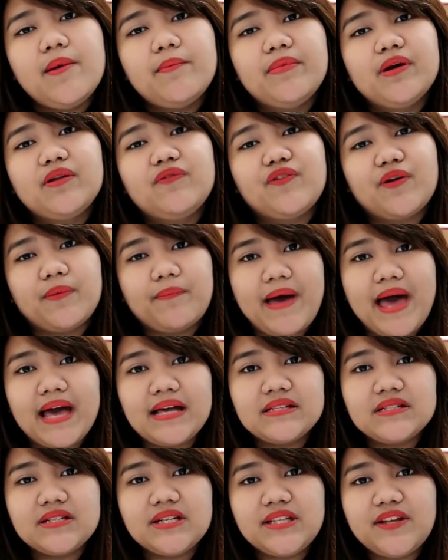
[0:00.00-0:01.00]
But for
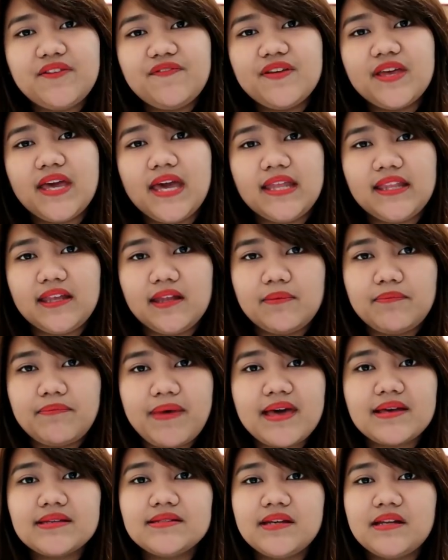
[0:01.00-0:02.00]
bank certificate and
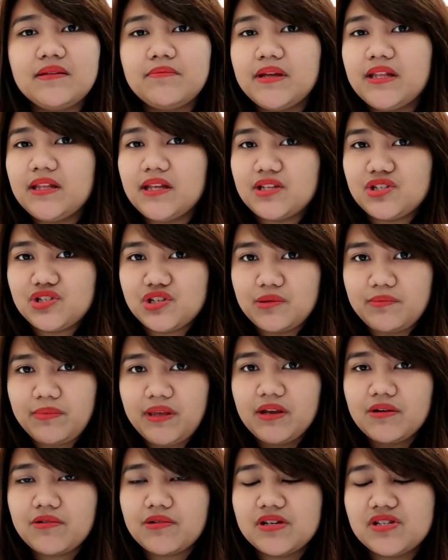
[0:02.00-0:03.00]
bank statement, it should
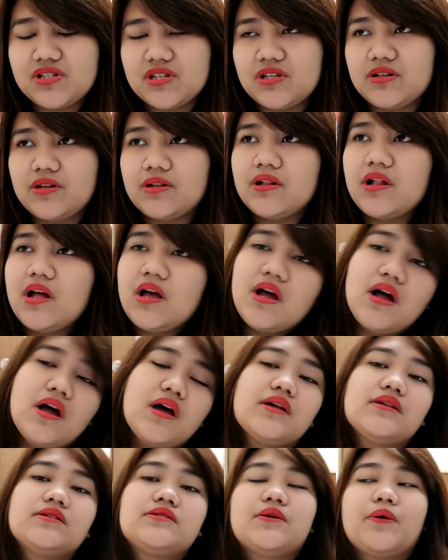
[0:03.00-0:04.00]
be original.
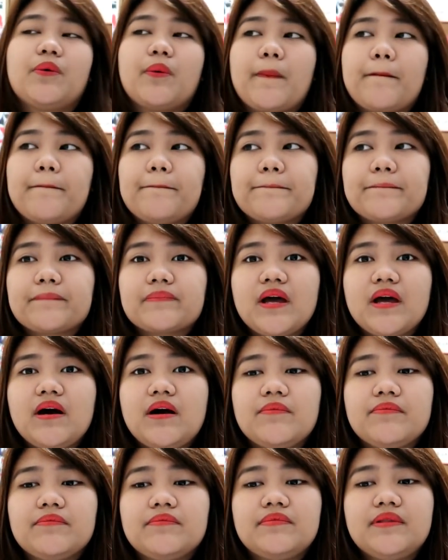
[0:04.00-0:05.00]
So
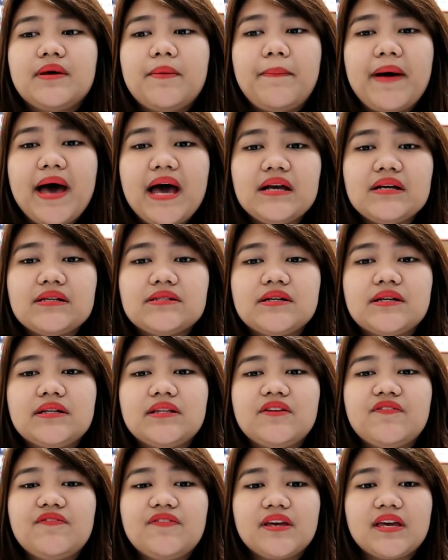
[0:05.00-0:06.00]
the bank
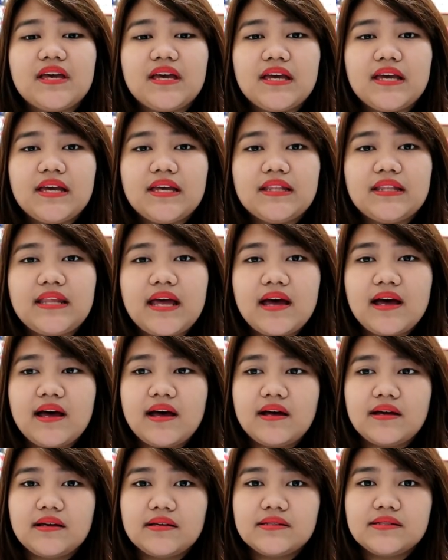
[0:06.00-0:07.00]
certificate
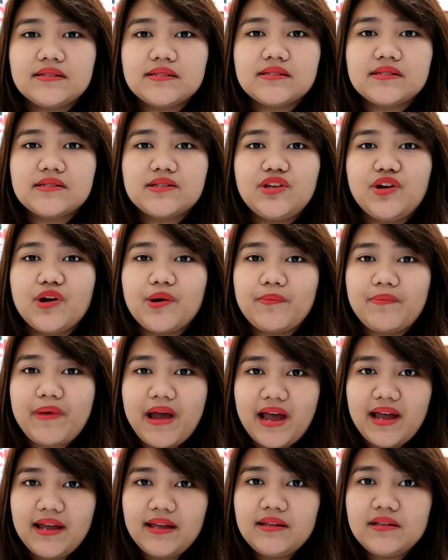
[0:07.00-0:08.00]
has your
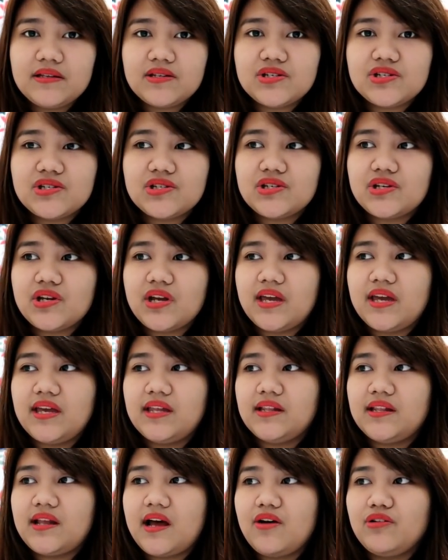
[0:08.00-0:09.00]
branch
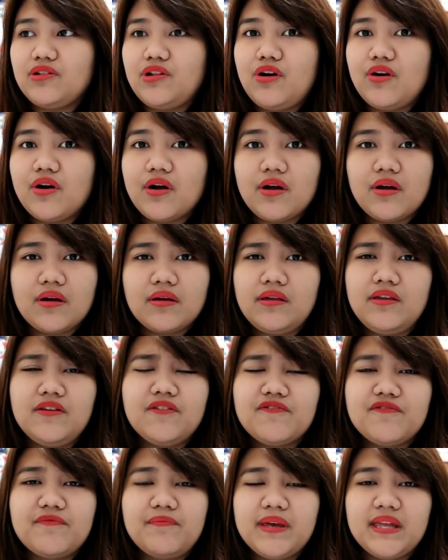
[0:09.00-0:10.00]
and how long
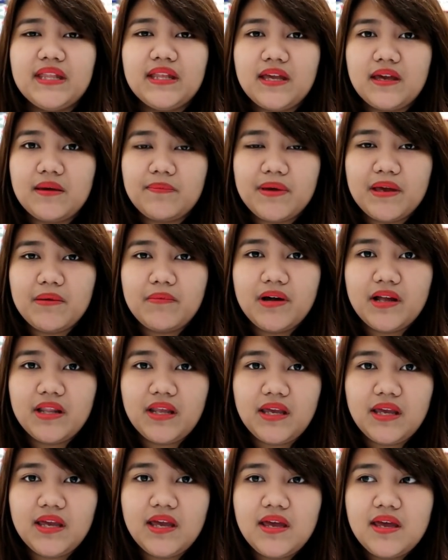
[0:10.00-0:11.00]
you've been keeping
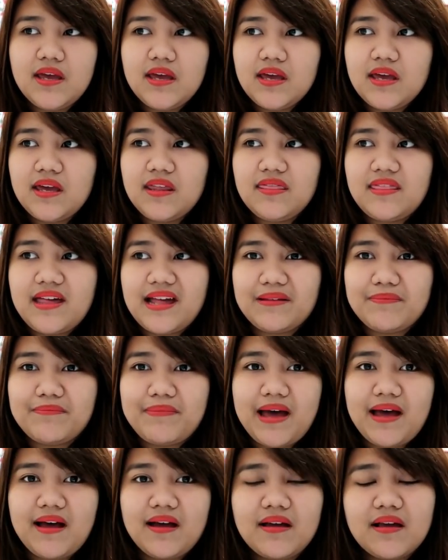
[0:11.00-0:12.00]
money in that
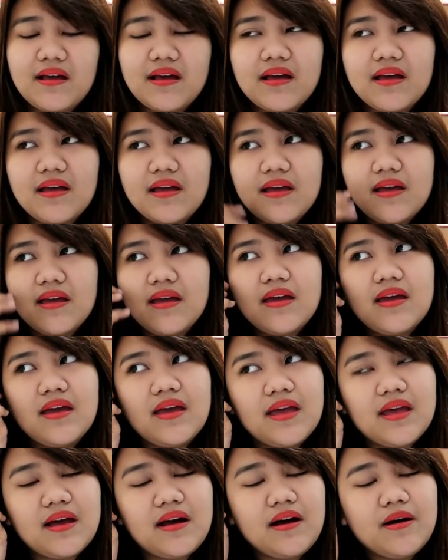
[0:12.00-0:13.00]
bank,
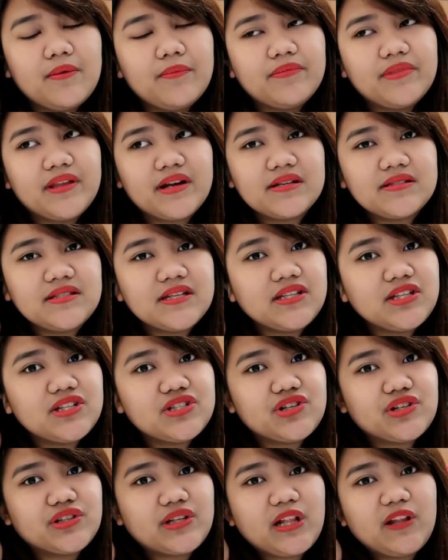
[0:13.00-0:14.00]
their
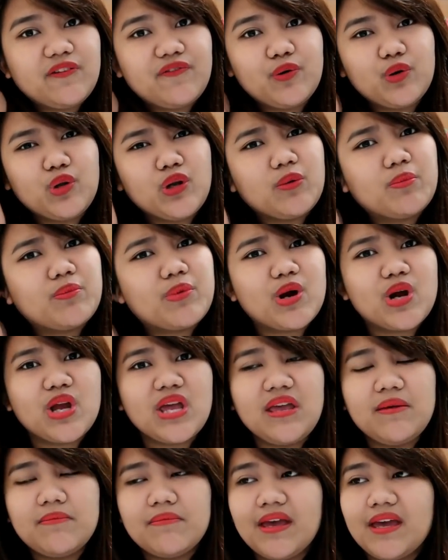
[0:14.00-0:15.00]
signature, telephone number,
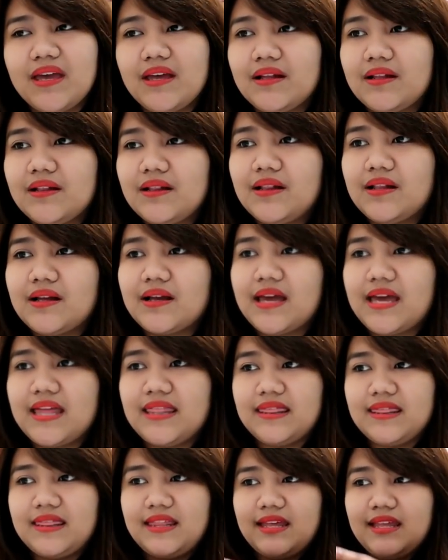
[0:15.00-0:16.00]
email,
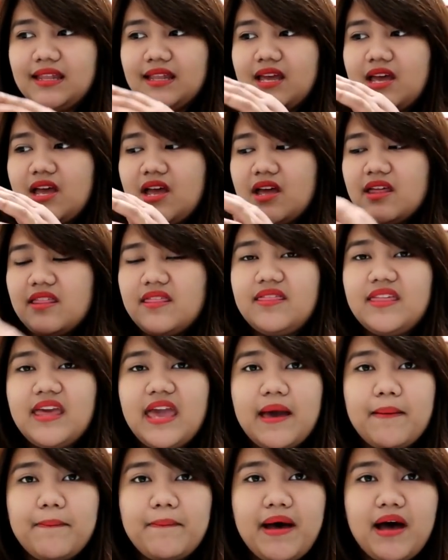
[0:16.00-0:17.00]
and then
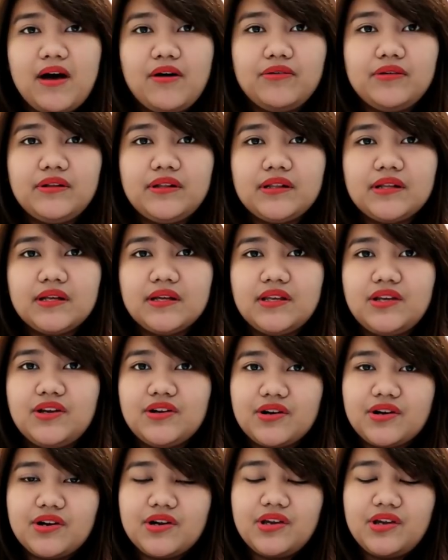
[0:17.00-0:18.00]
the amount,
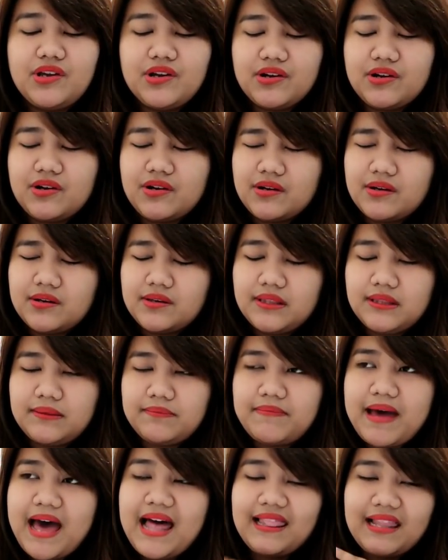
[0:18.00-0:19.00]
your
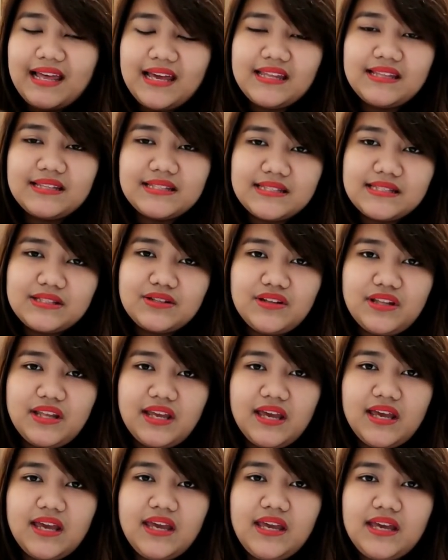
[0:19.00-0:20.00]
balance
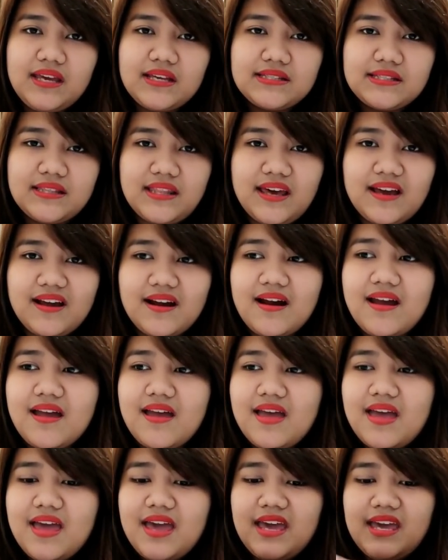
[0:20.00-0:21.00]
today is there.
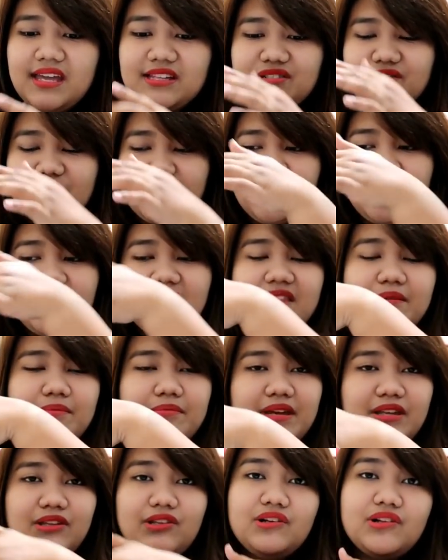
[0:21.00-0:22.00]
It's written in the
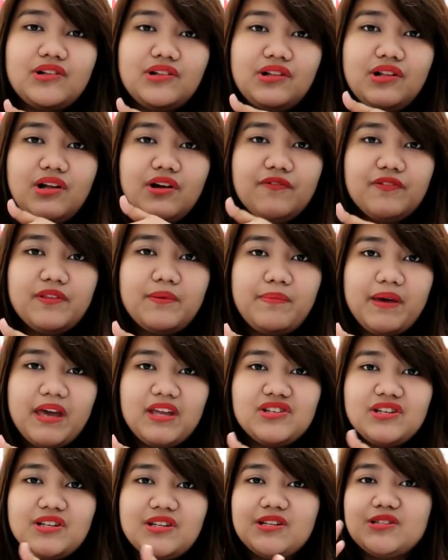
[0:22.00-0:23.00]
middle of the
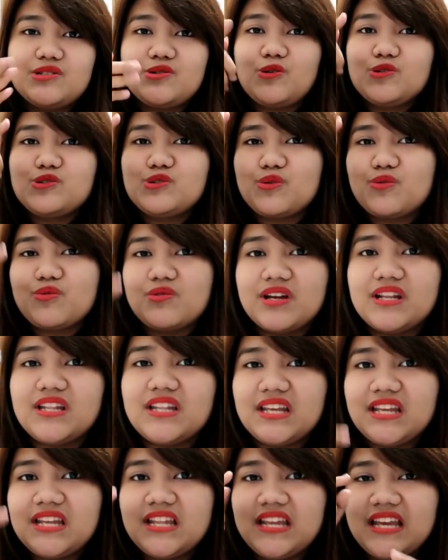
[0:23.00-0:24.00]
page and it's also
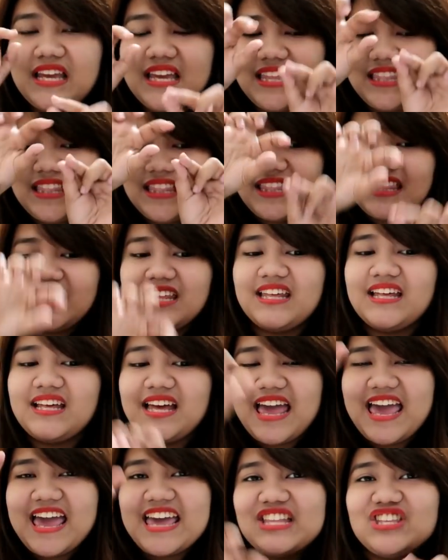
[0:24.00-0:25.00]
written in the
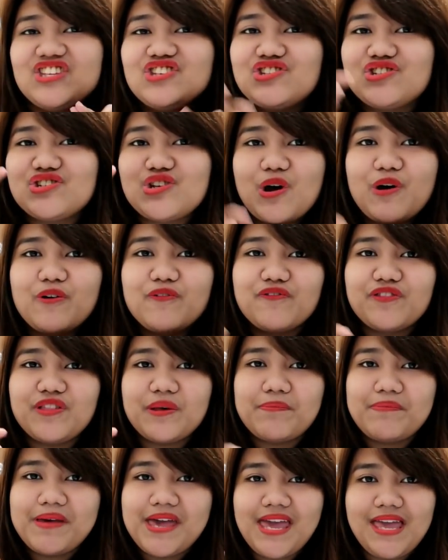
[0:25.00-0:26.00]
edge of
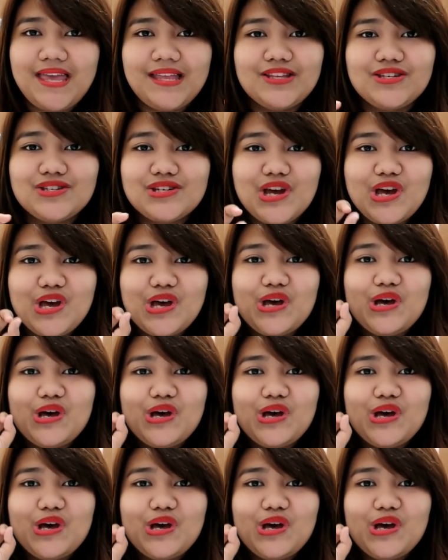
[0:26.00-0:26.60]
the page.